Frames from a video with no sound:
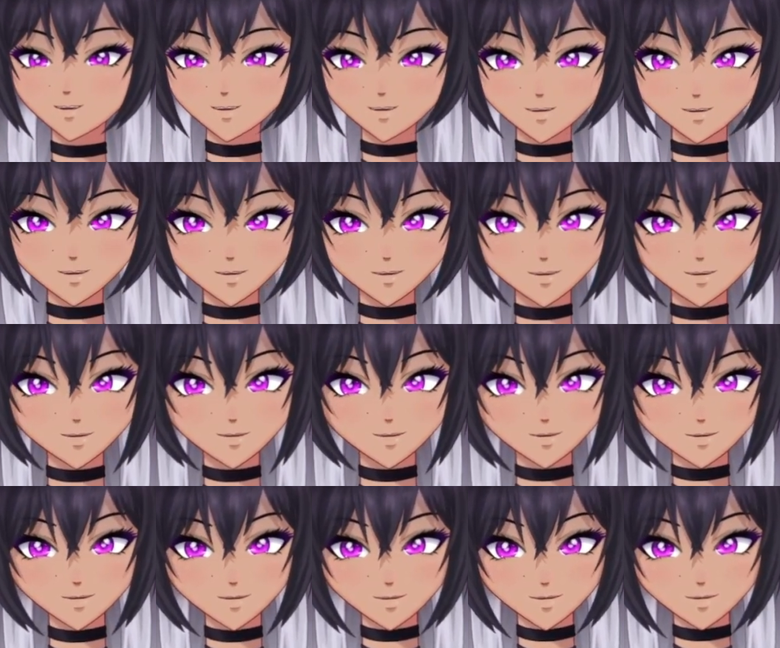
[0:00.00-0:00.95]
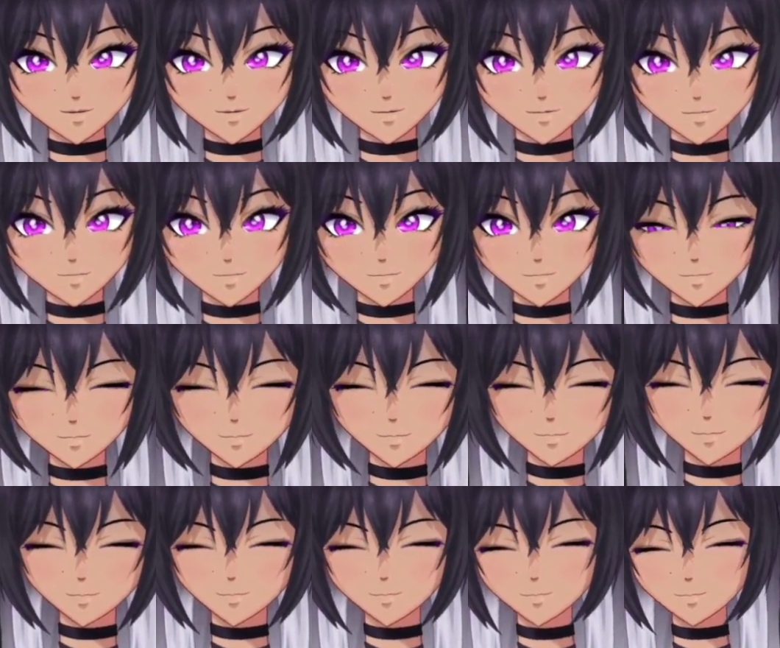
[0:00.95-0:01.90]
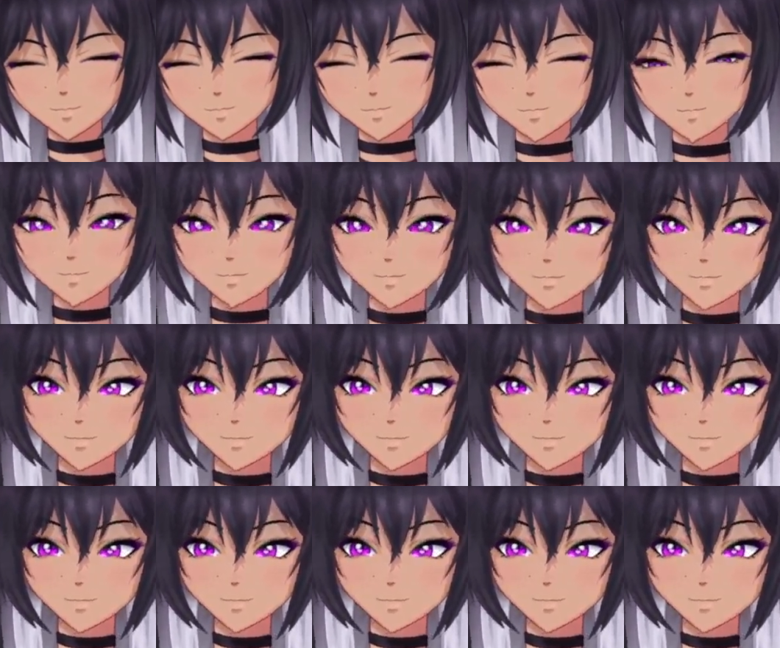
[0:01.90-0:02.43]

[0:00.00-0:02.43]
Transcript: (silence)